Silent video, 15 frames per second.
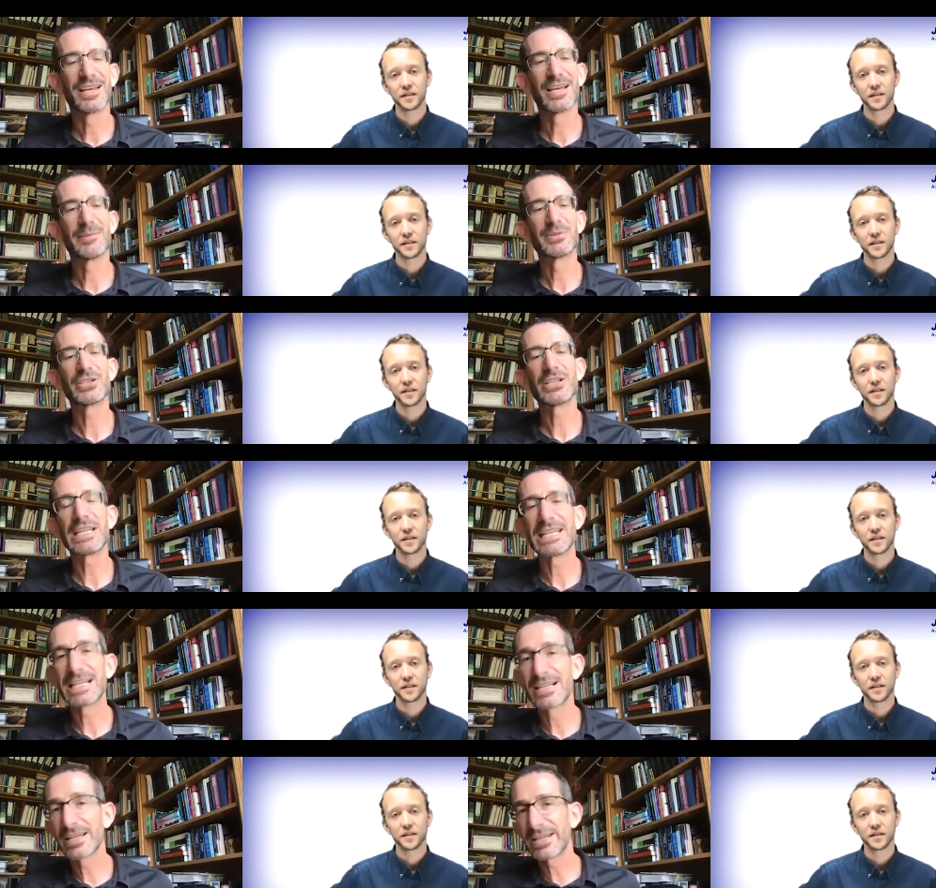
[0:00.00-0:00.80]
Speaker 1: Um,
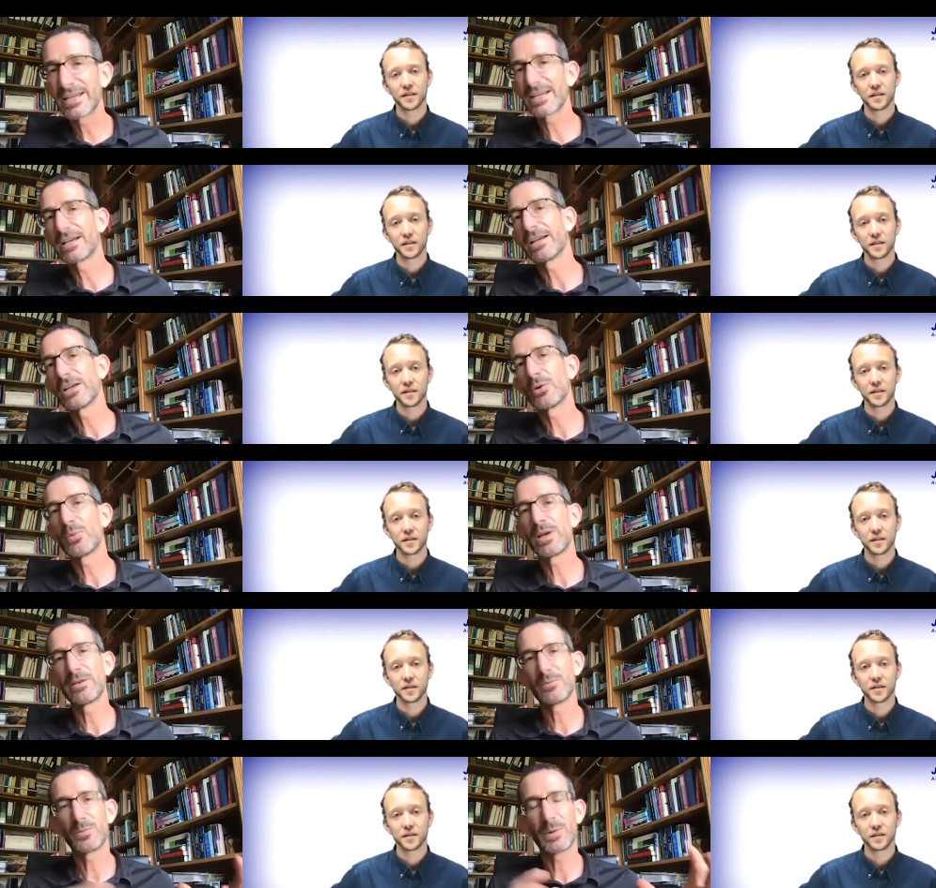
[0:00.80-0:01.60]
certainly in the clinic, I know
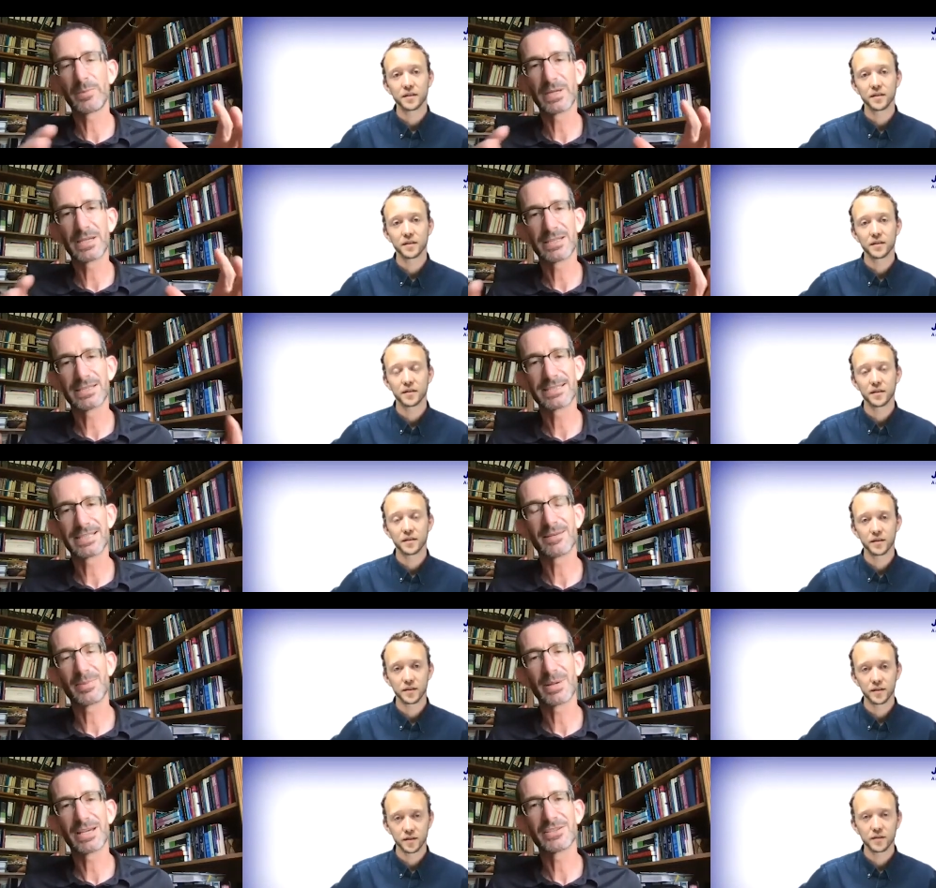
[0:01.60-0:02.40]
when, when we
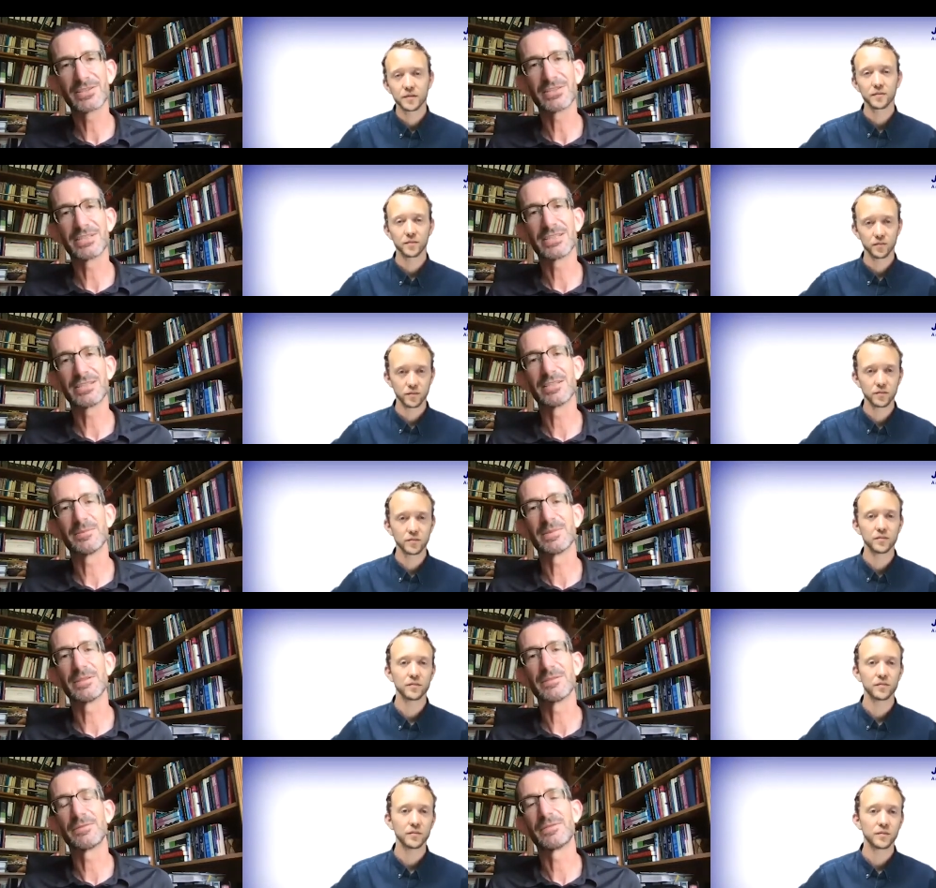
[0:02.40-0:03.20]
consent patients in
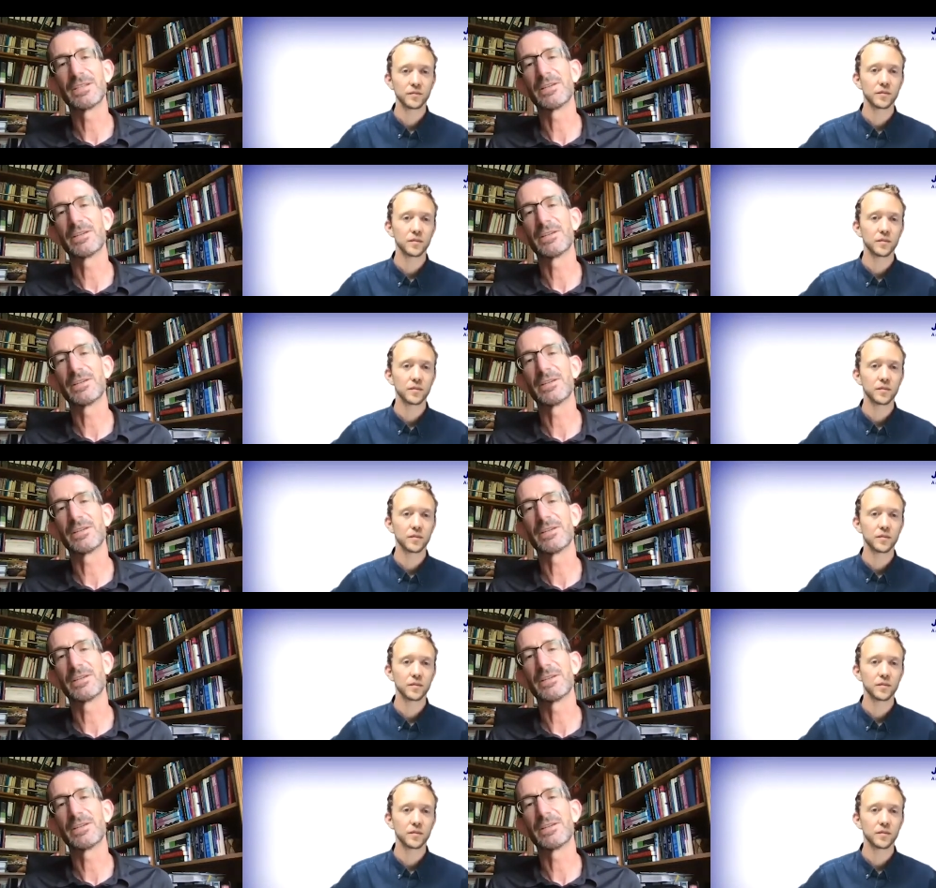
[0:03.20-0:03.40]
terms of you